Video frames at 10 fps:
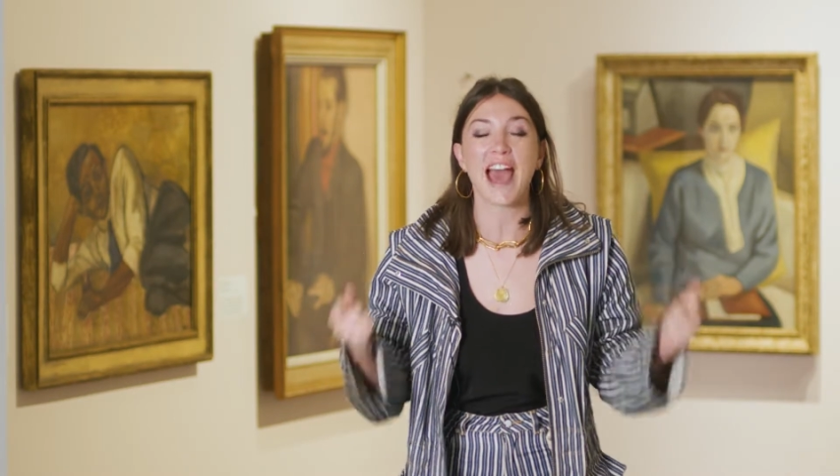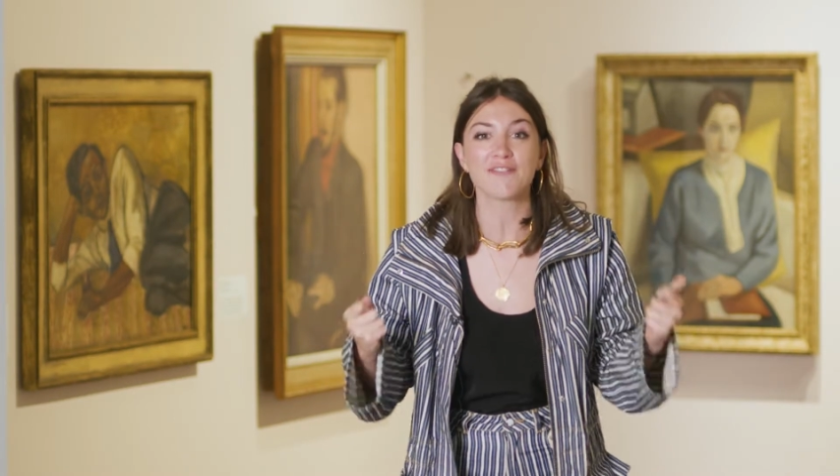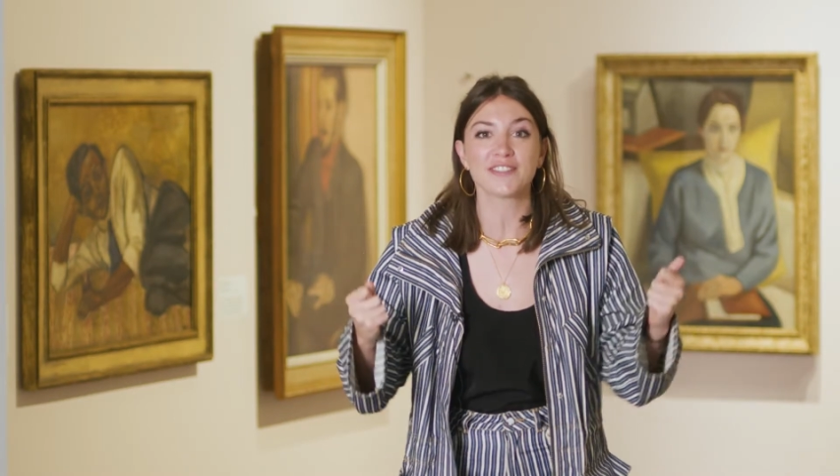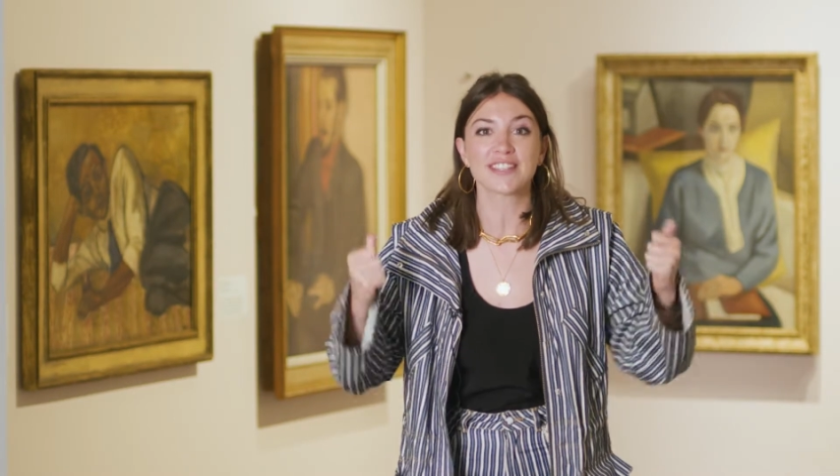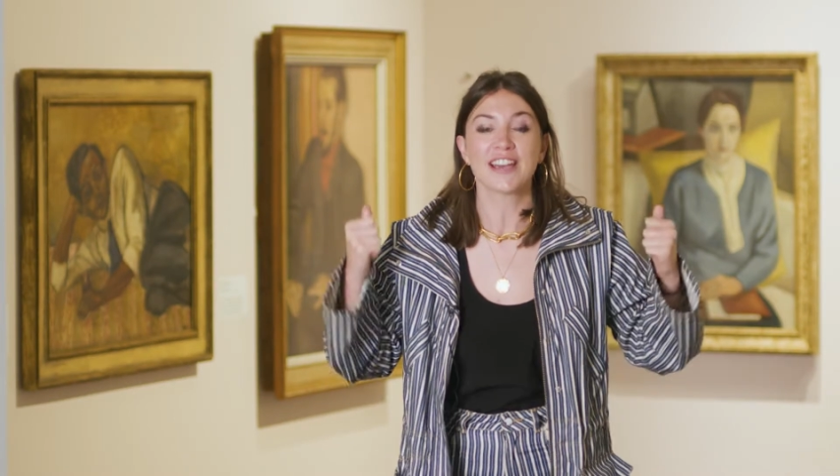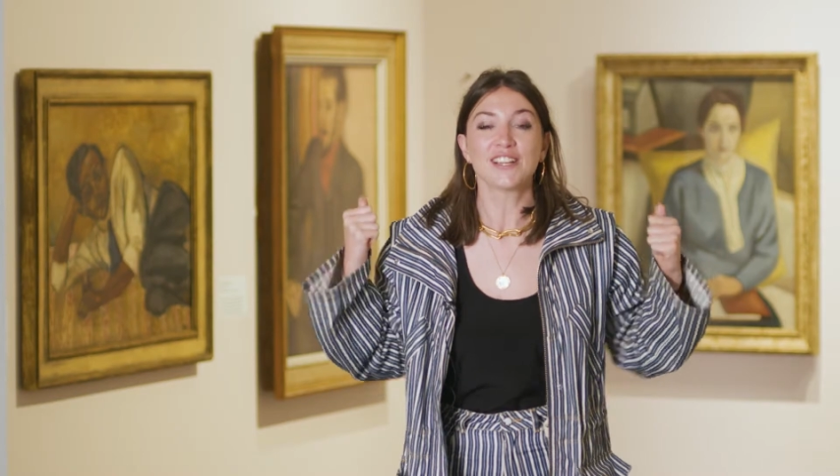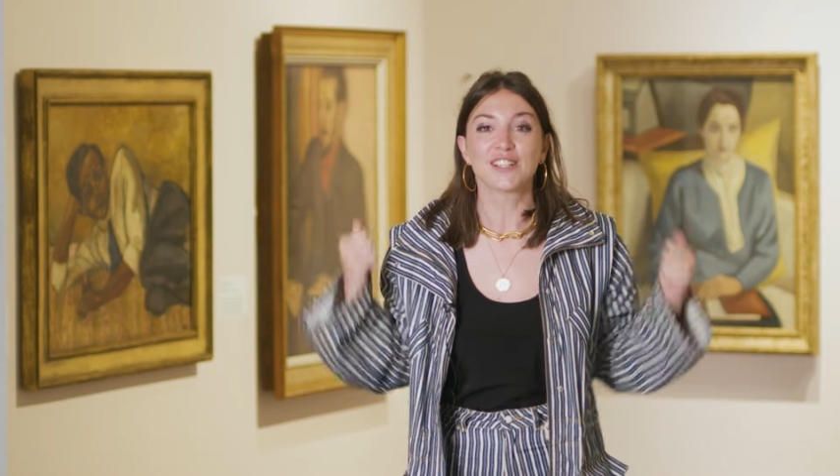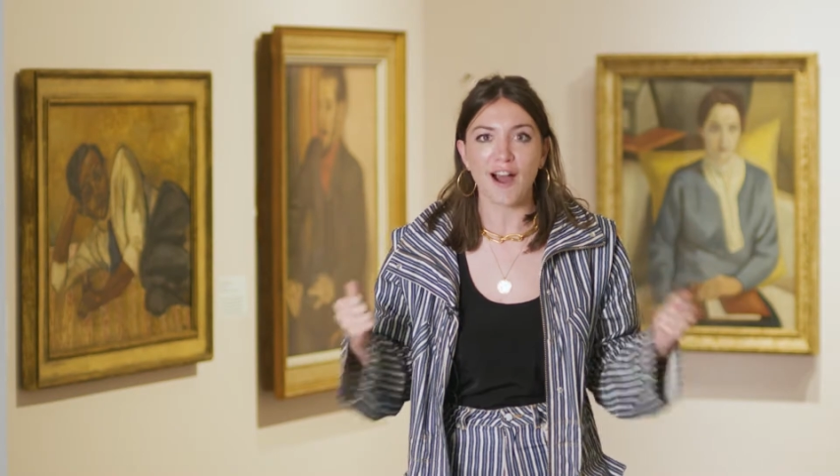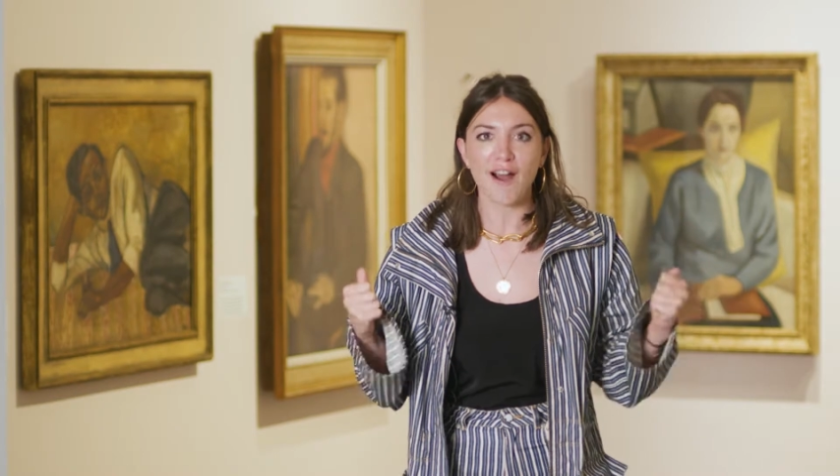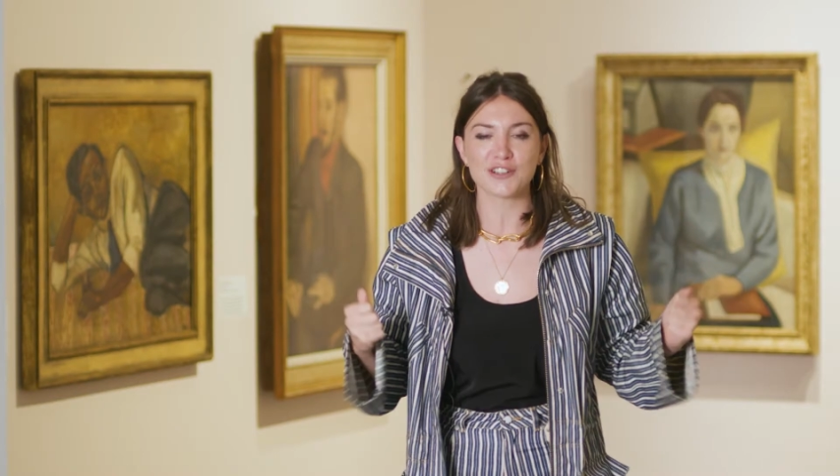
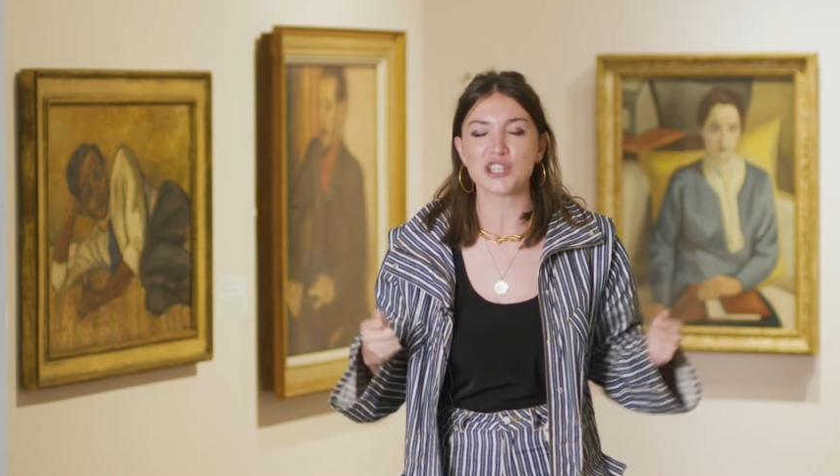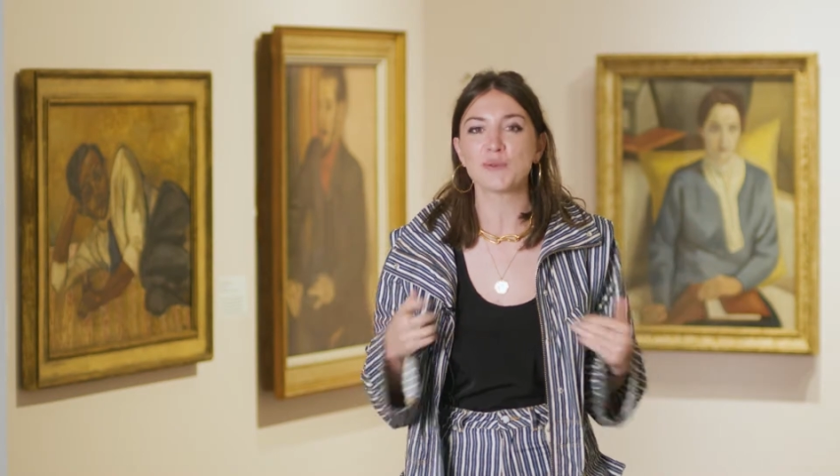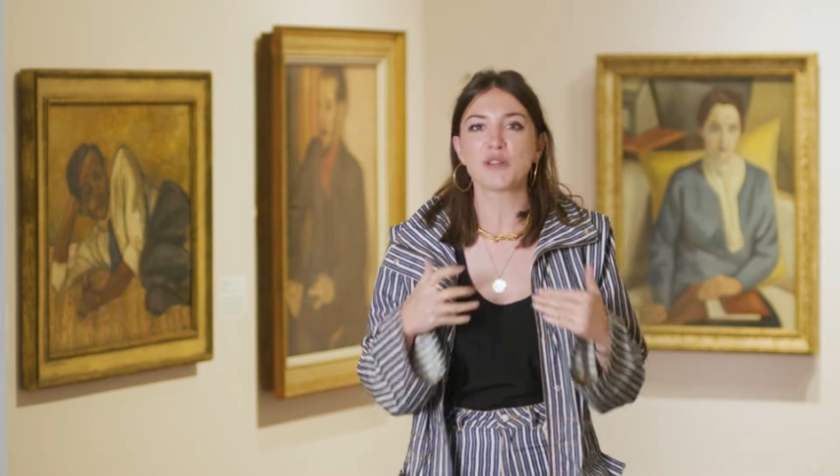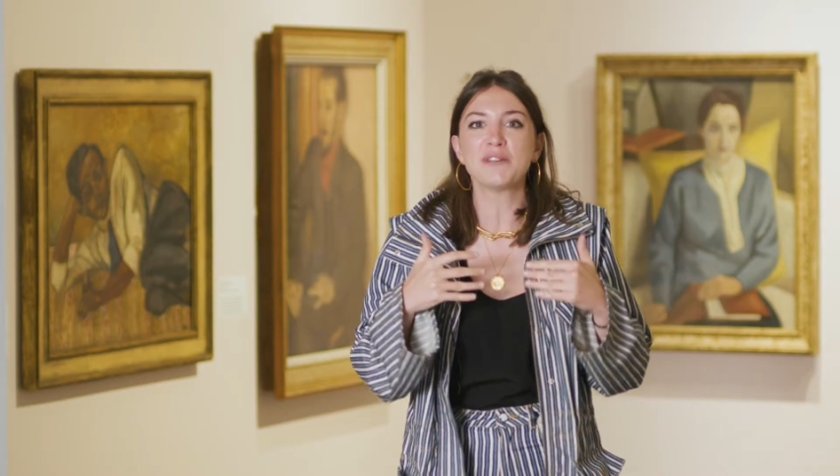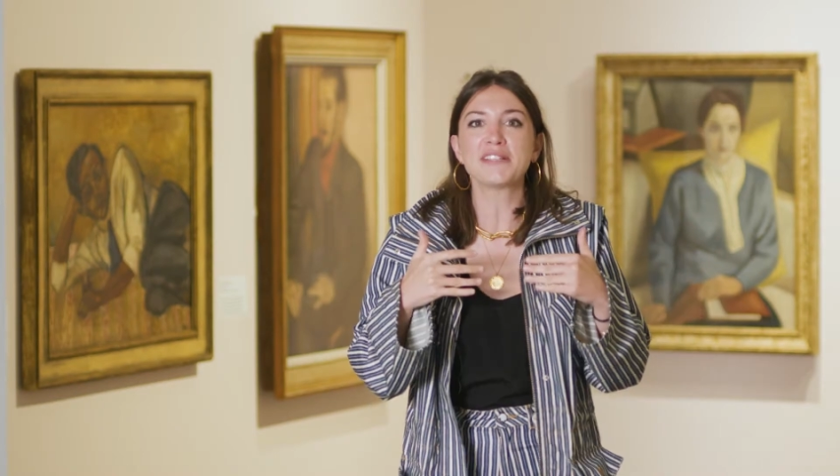avant-garde. She would have been